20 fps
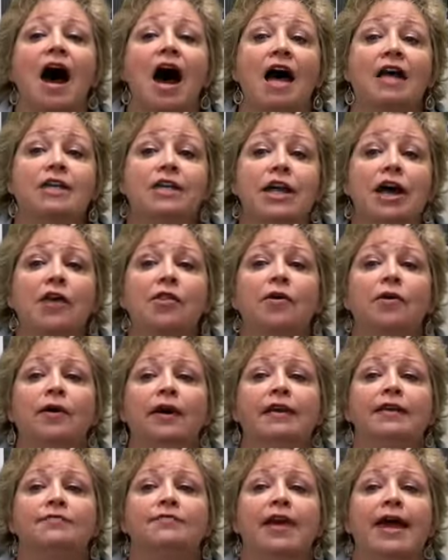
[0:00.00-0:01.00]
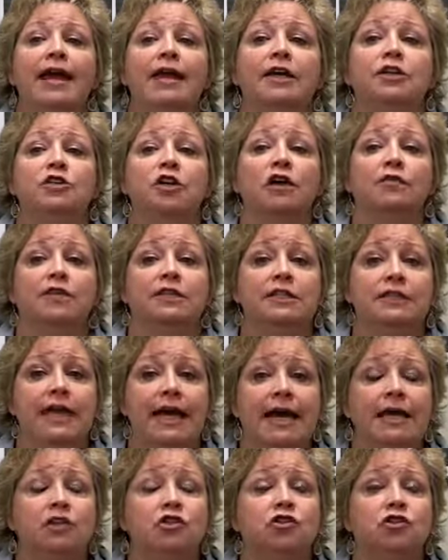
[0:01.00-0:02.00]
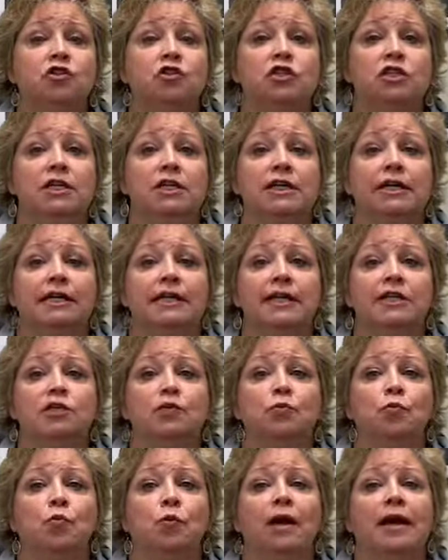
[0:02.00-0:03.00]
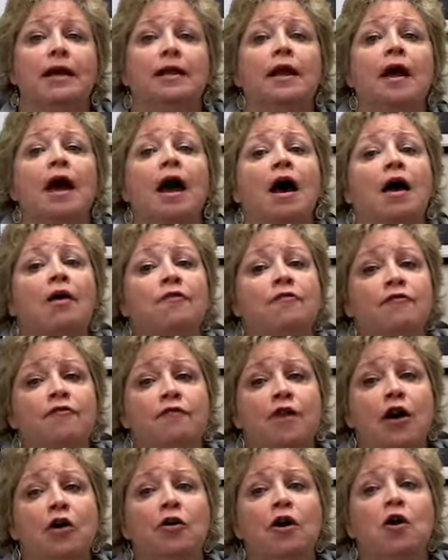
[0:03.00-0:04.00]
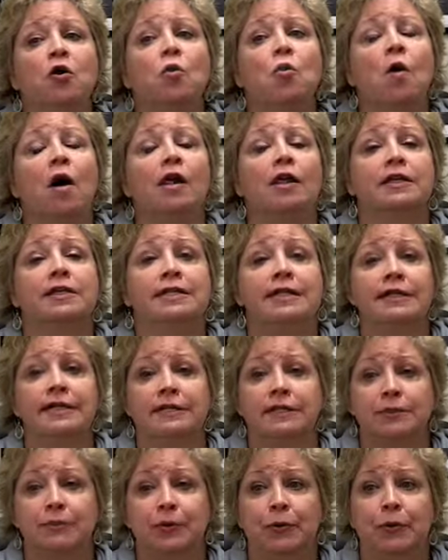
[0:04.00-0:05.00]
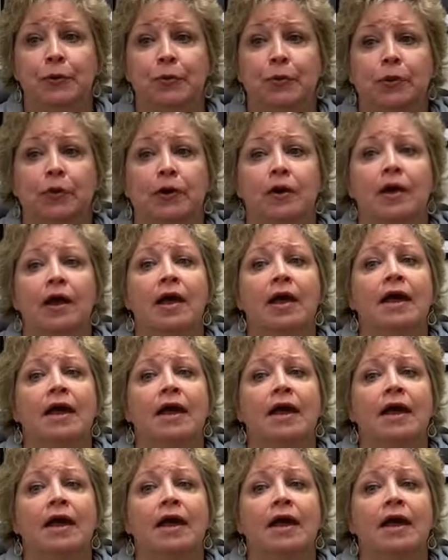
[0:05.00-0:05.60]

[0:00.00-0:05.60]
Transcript: Another advantage of a textured sheet is when photo quality is poor,